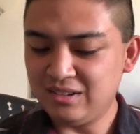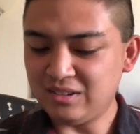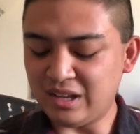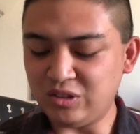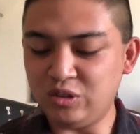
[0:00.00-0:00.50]

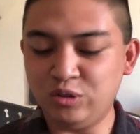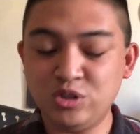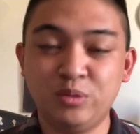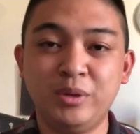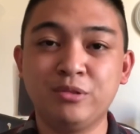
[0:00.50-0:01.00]
that you
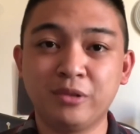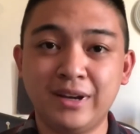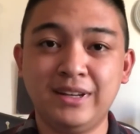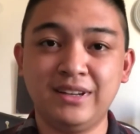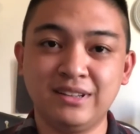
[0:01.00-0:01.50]
should be
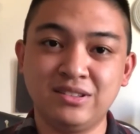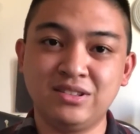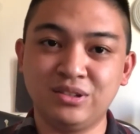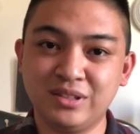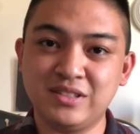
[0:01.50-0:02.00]
ready
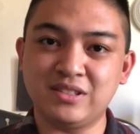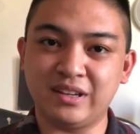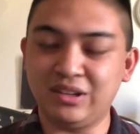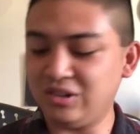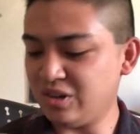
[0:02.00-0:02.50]
until His
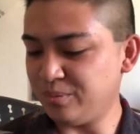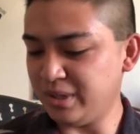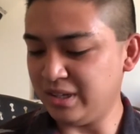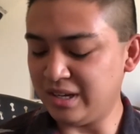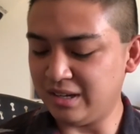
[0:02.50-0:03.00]
second
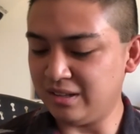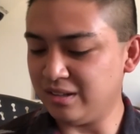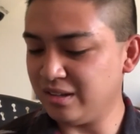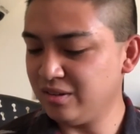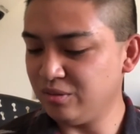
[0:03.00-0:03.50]
coming,
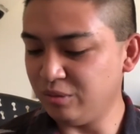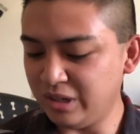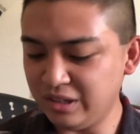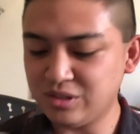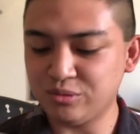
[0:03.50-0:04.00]
and
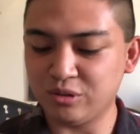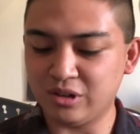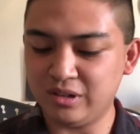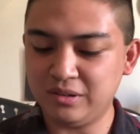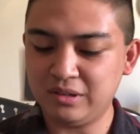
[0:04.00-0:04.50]
reading His
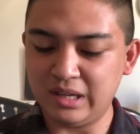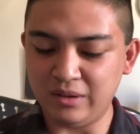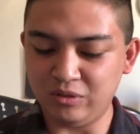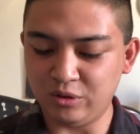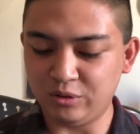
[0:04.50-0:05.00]
Word.
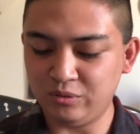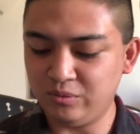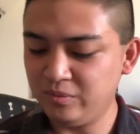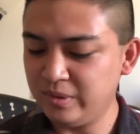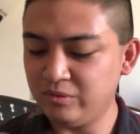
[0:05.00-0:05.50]
If you're
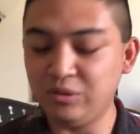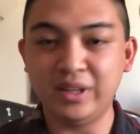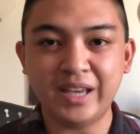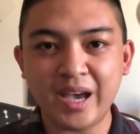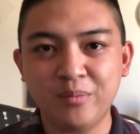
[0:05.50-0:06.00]

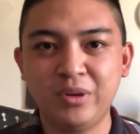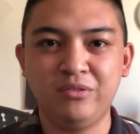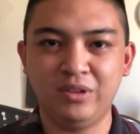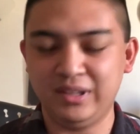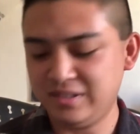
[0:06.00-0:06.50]
feeling happy,
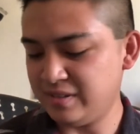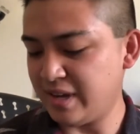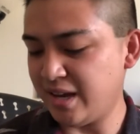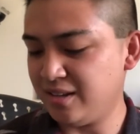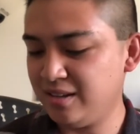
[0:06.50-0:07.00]
feeling
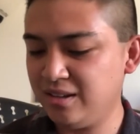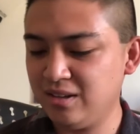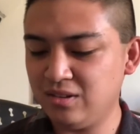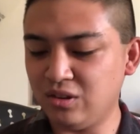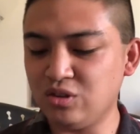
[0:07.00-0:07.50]
sad,
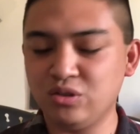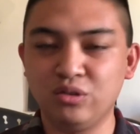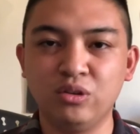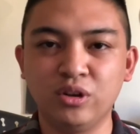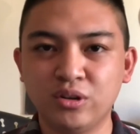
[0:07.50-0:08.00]
you
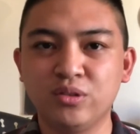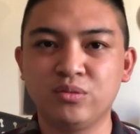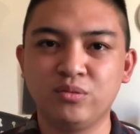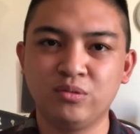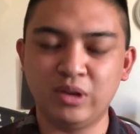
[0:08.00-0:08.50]
should look
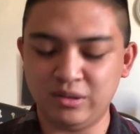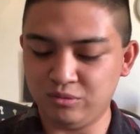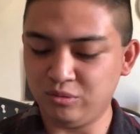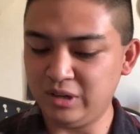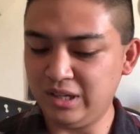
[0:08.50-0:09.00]

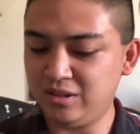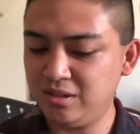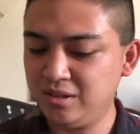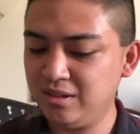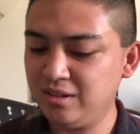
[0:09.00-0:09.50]
and read
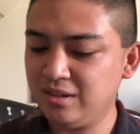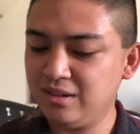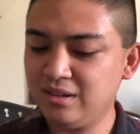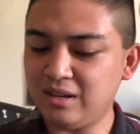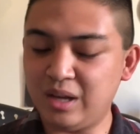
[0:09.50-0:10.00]

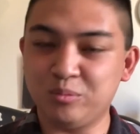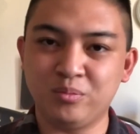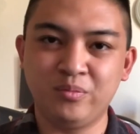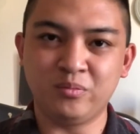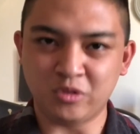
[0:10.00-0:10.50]
and
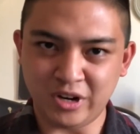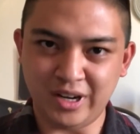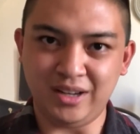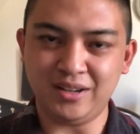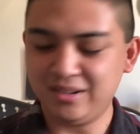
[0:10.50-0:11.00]

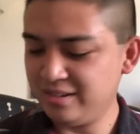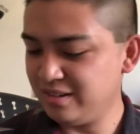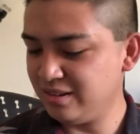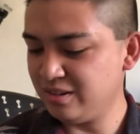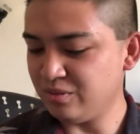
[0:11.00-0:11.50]
pray
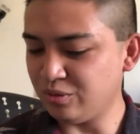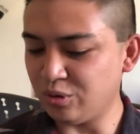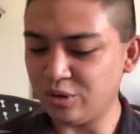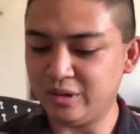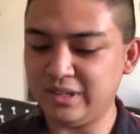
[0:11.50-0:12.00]

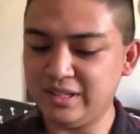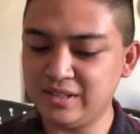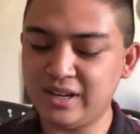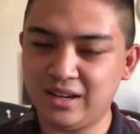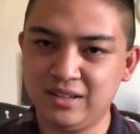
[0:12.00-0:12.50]
for His
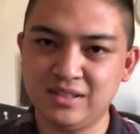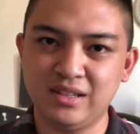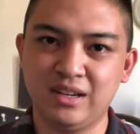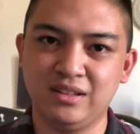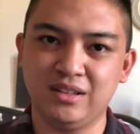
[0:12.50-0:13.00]
guidance
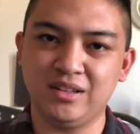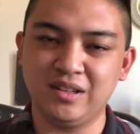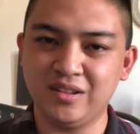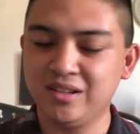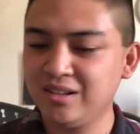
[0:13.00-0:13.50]
and
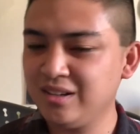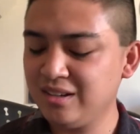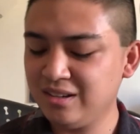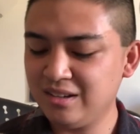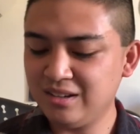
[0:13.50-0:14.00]

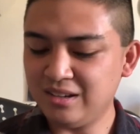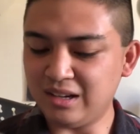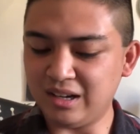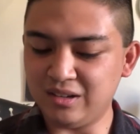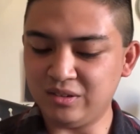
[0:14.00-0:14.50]

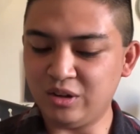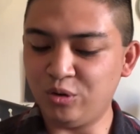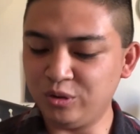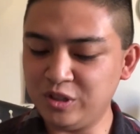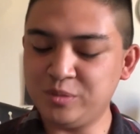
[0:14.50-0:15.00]
the
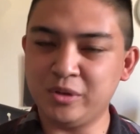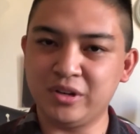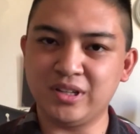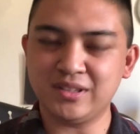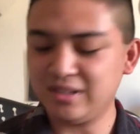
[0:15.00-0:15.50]
Holy
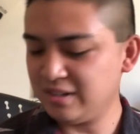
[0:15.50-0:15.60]
Spirit.